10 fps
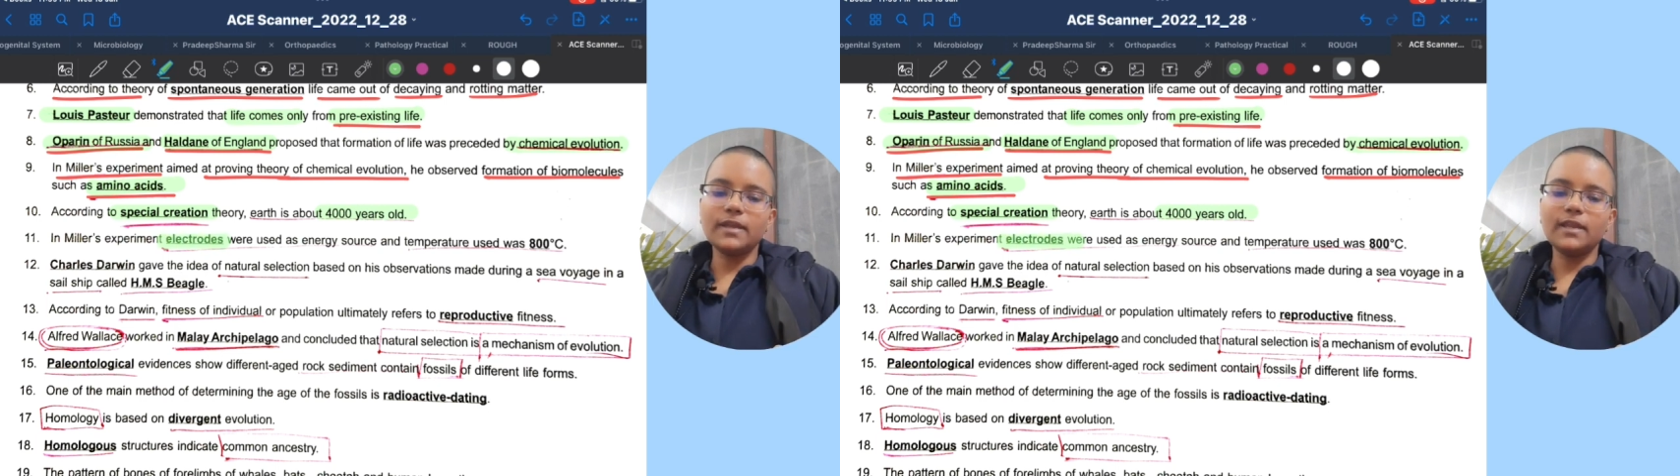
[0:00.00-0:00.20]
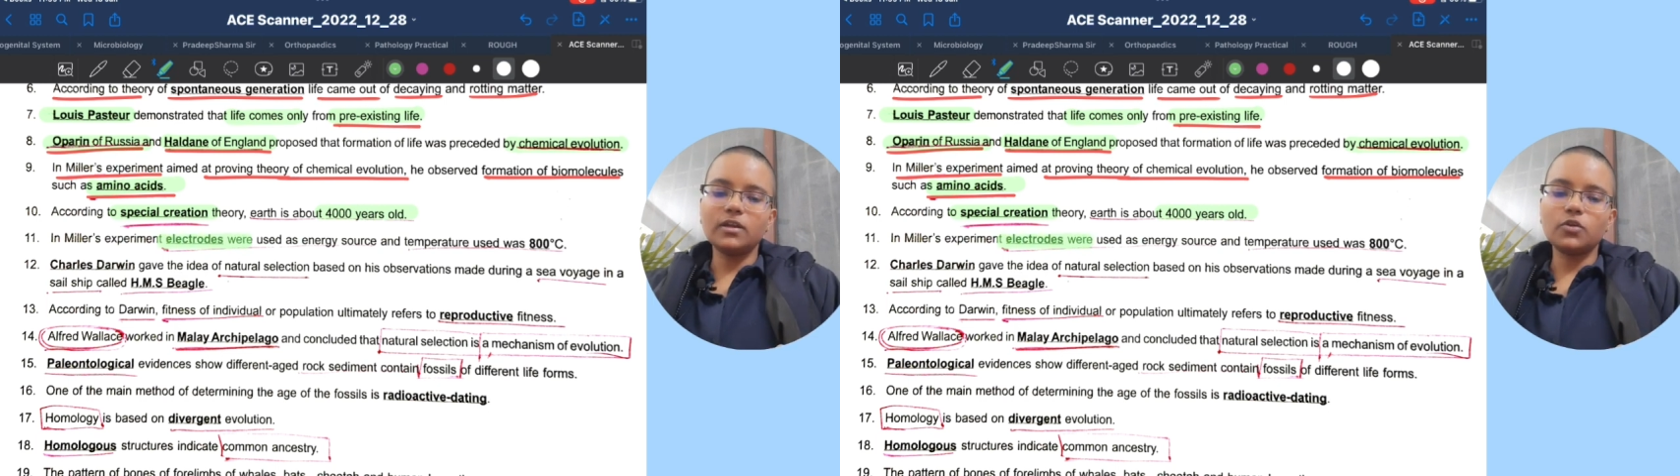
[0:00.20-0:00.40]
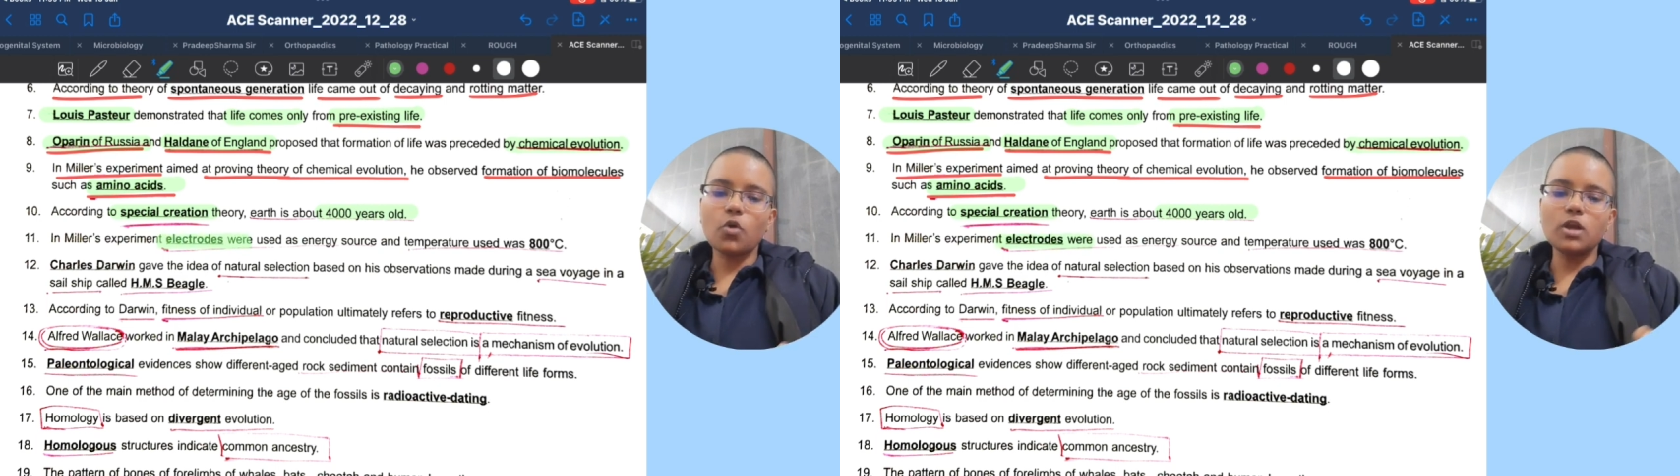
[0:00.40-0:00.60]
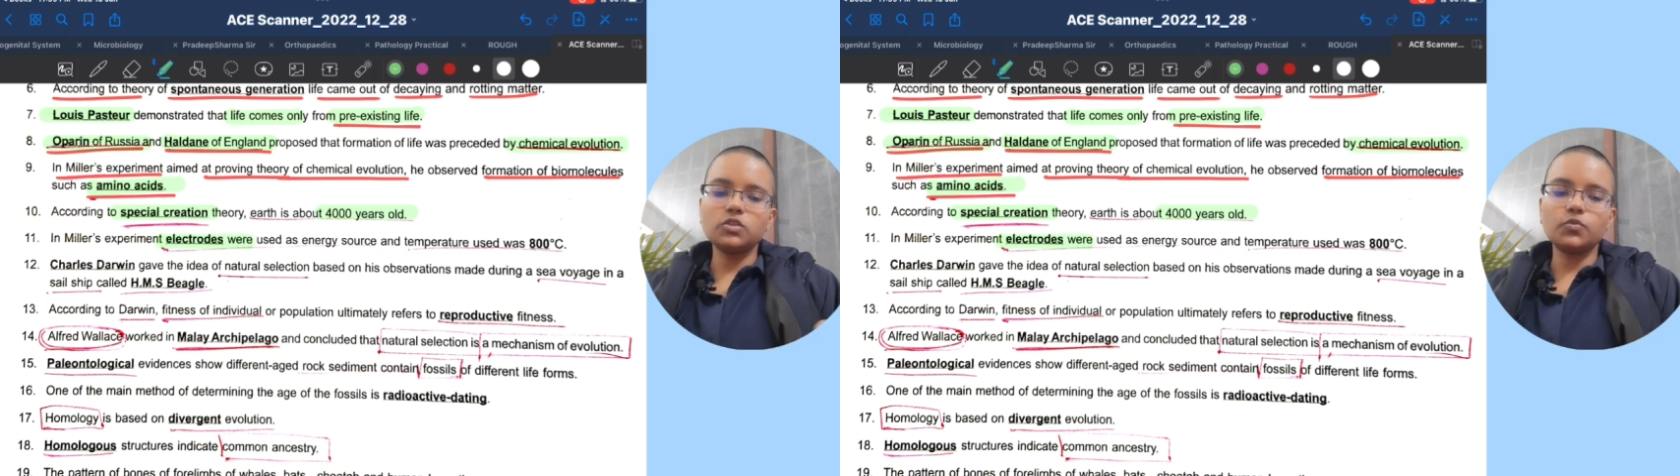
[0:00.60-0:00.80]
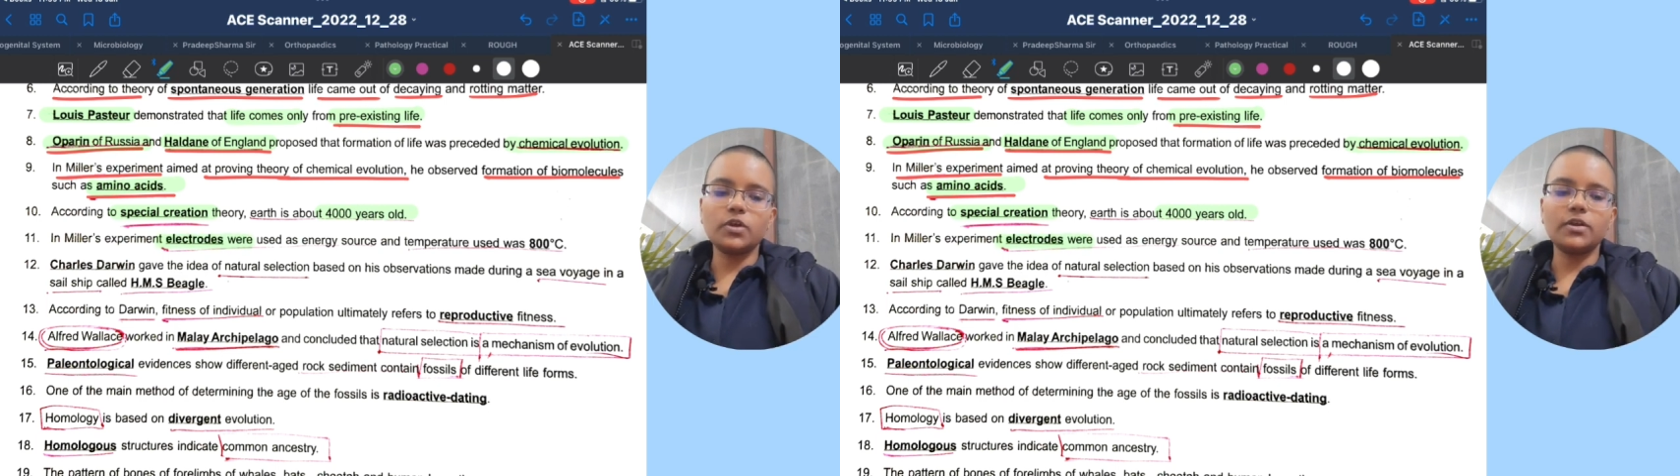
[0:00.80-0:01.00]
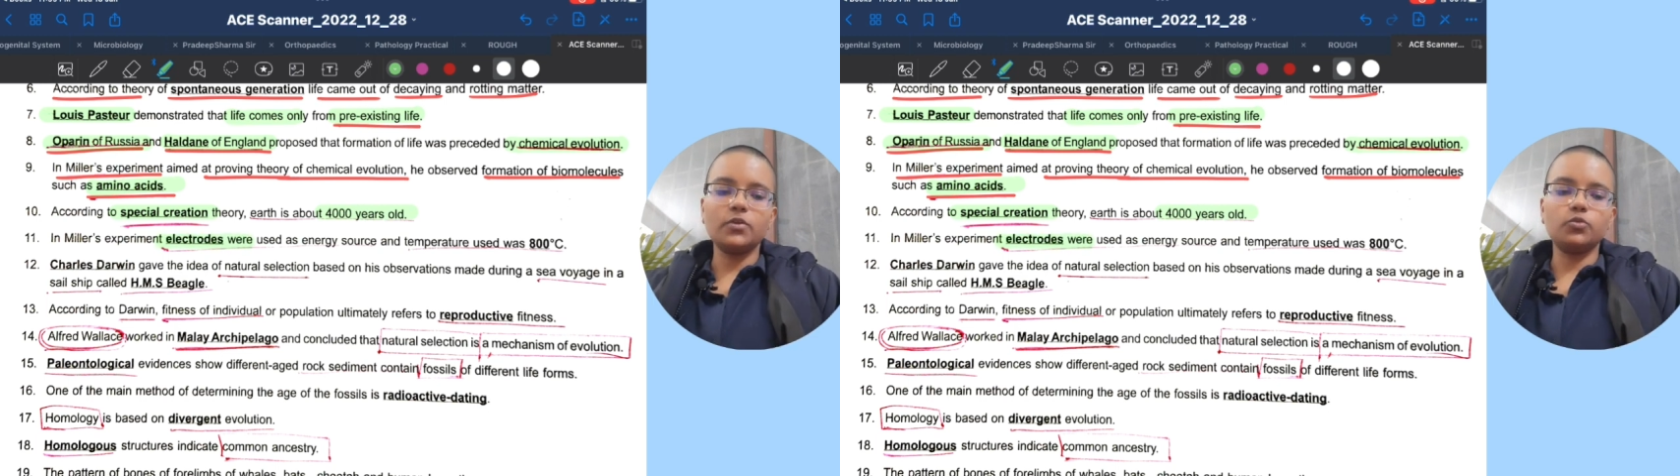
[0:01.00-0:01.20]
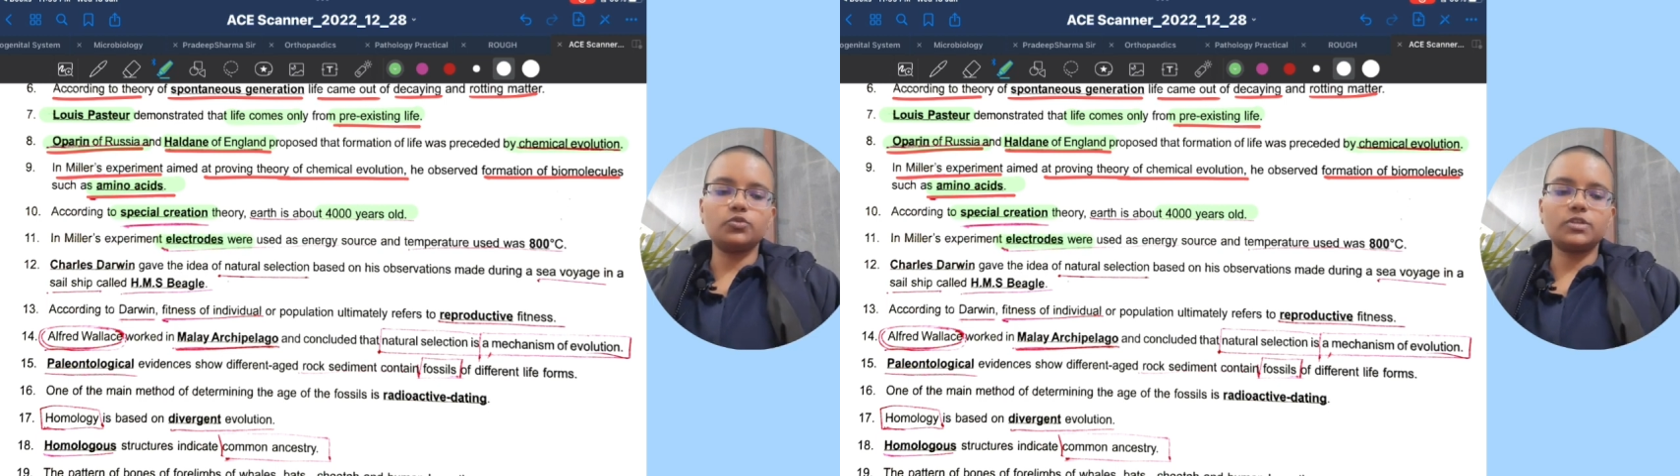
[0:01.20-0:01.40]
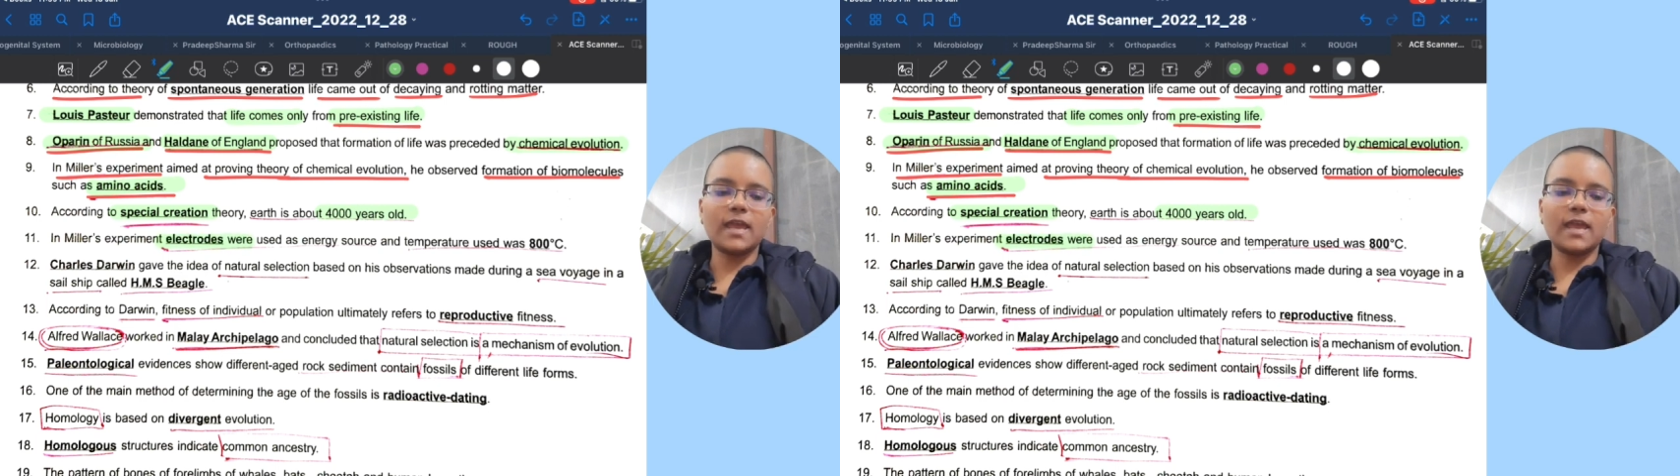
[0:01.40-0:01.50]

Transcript: electrodes were used